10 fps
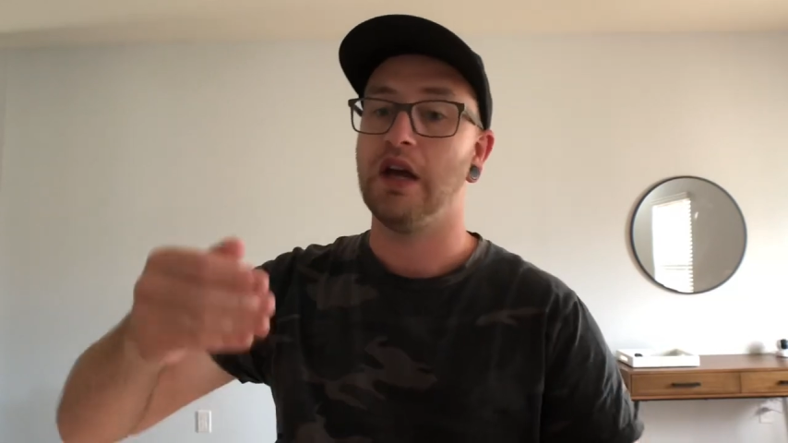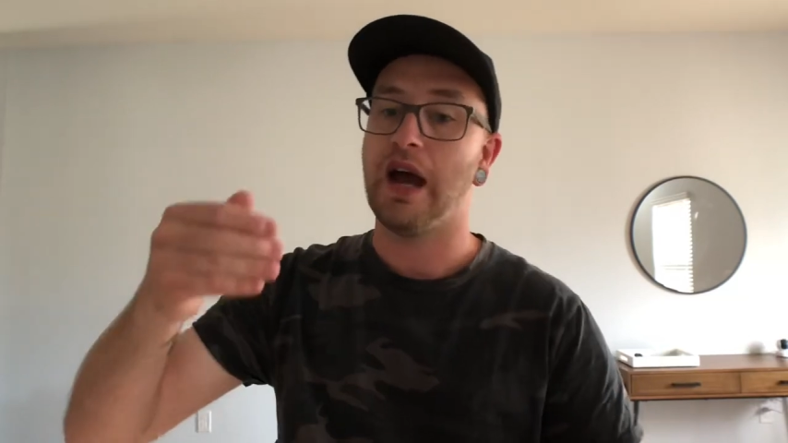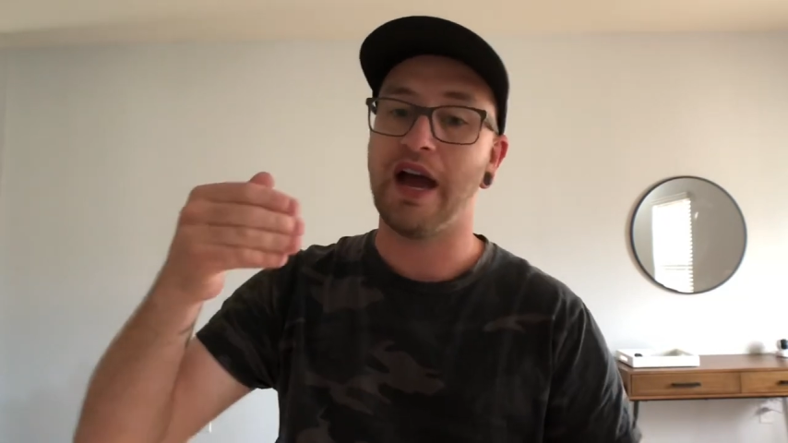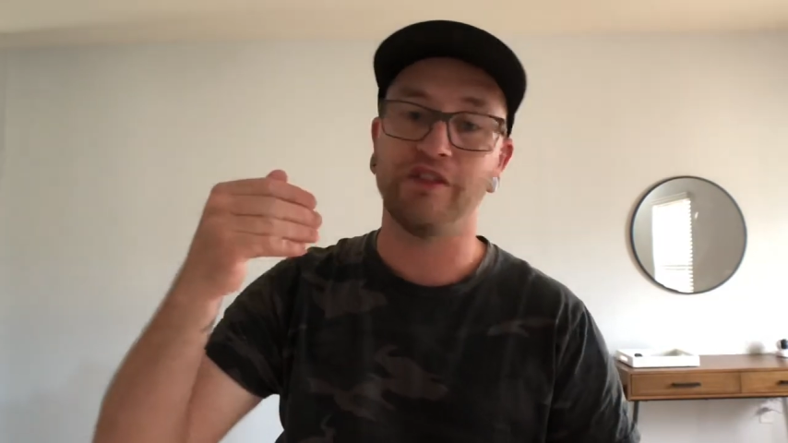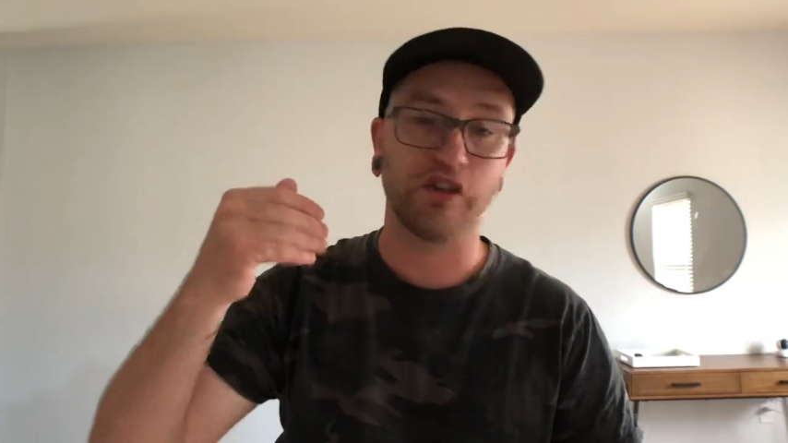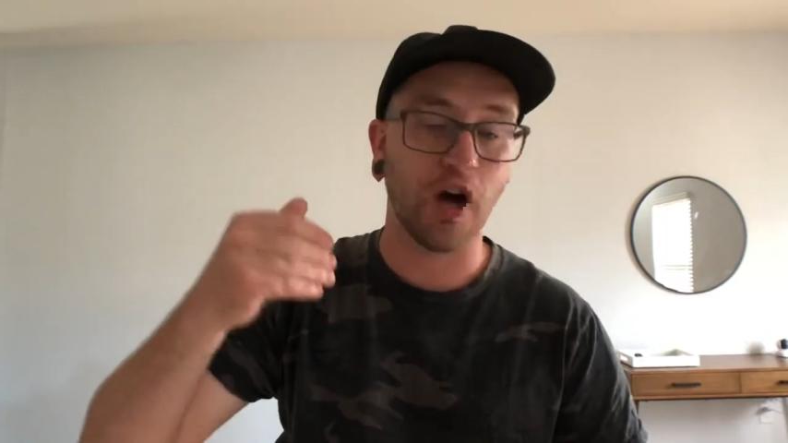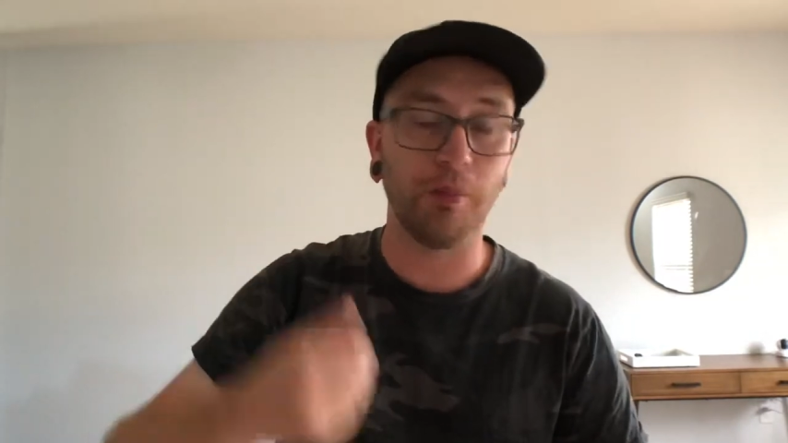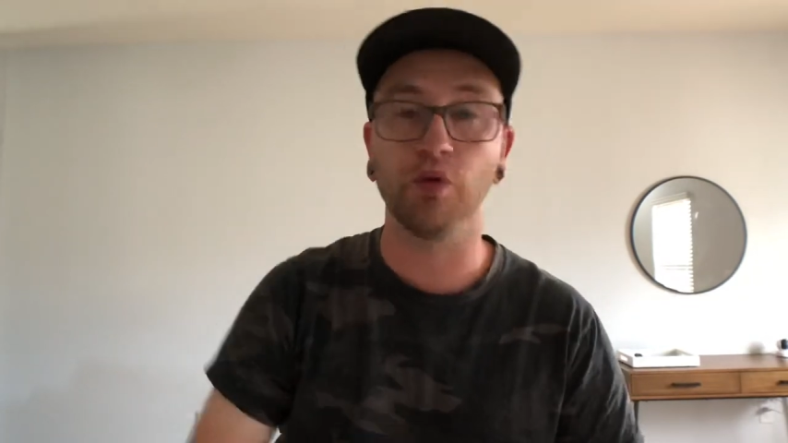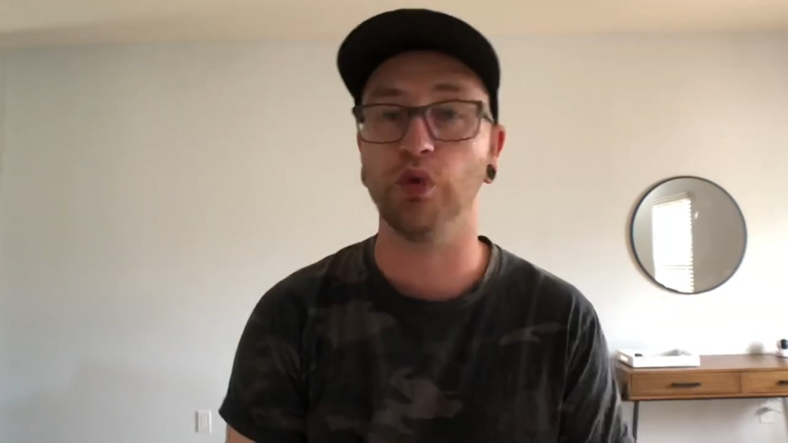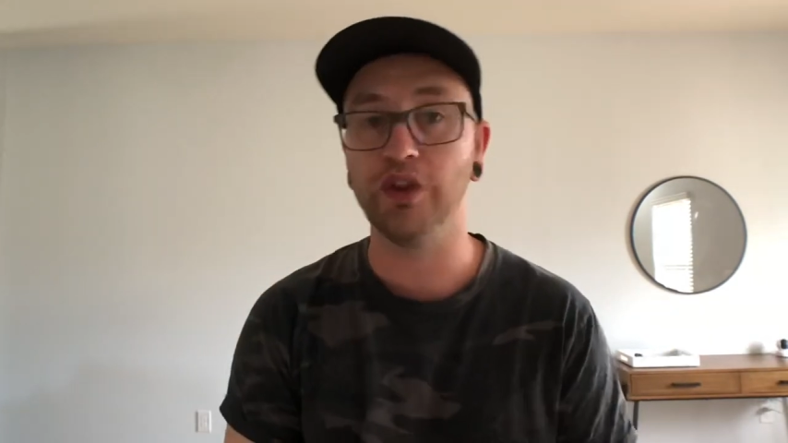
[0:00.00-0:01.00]
I have a
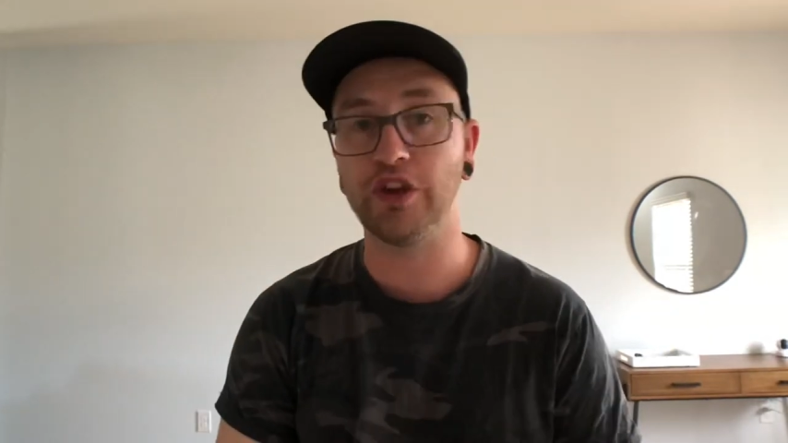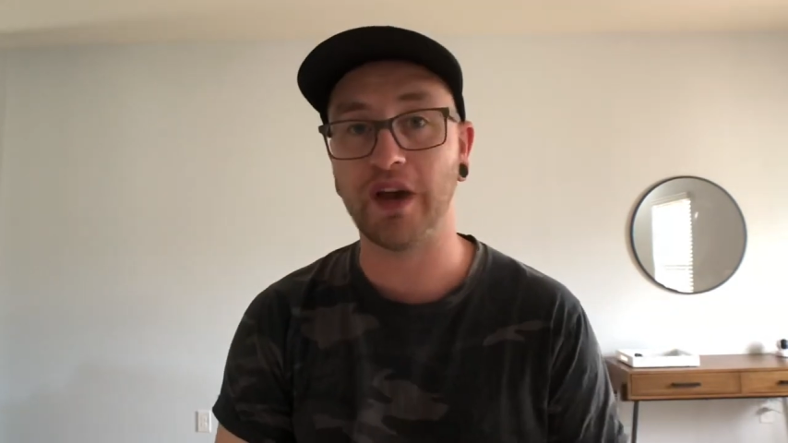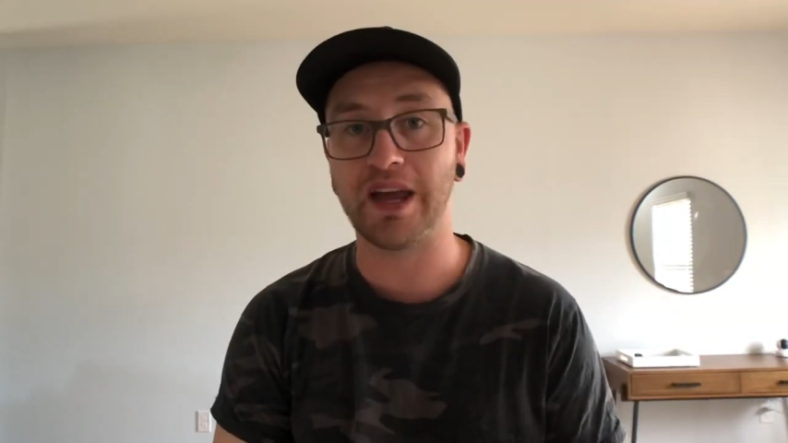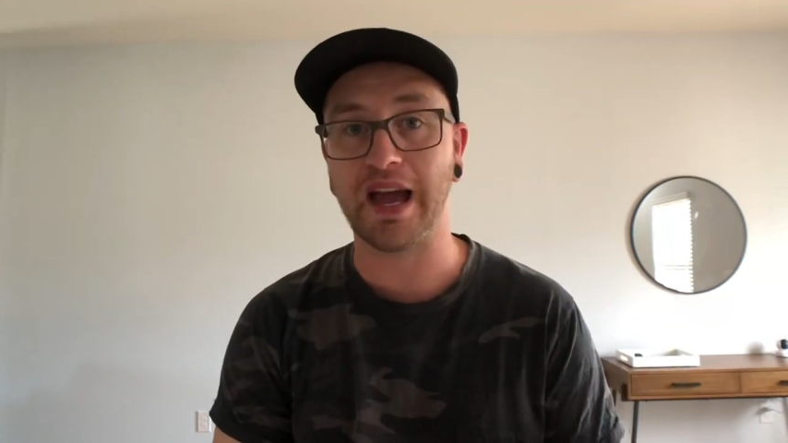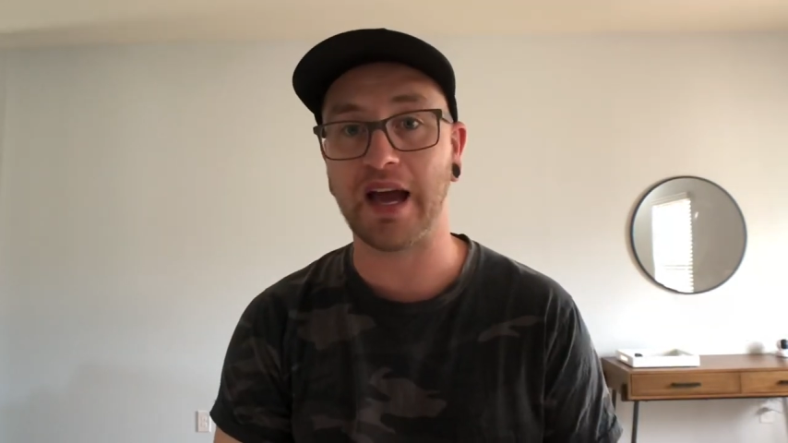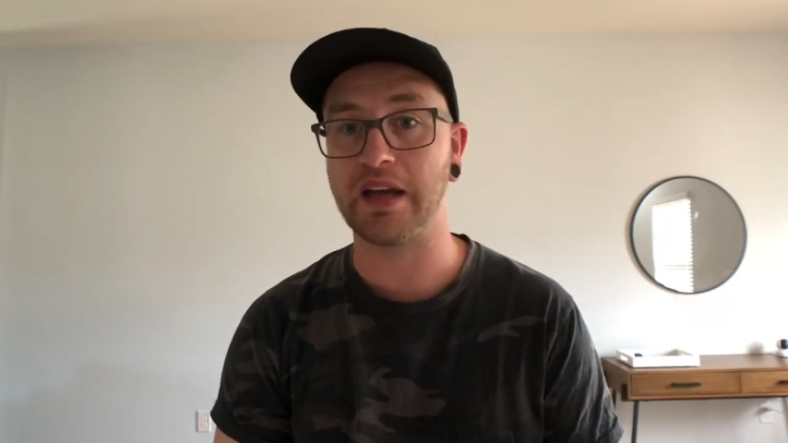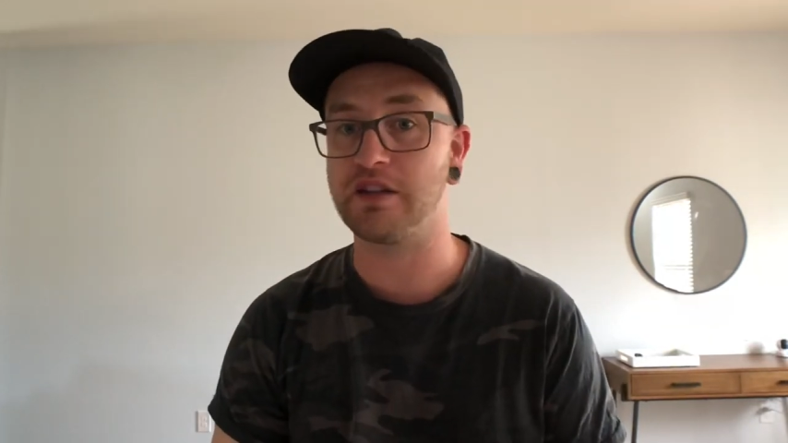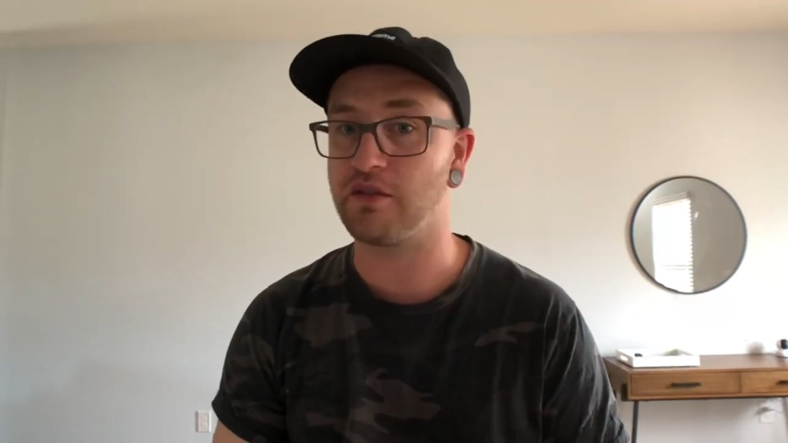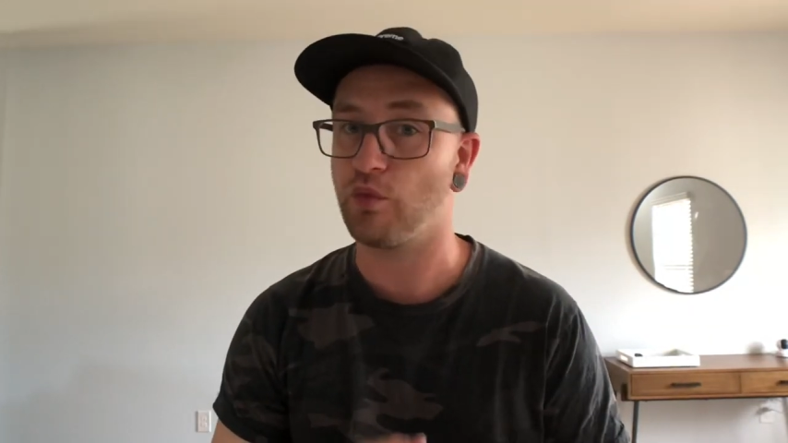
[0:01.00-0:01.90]
couple really great guys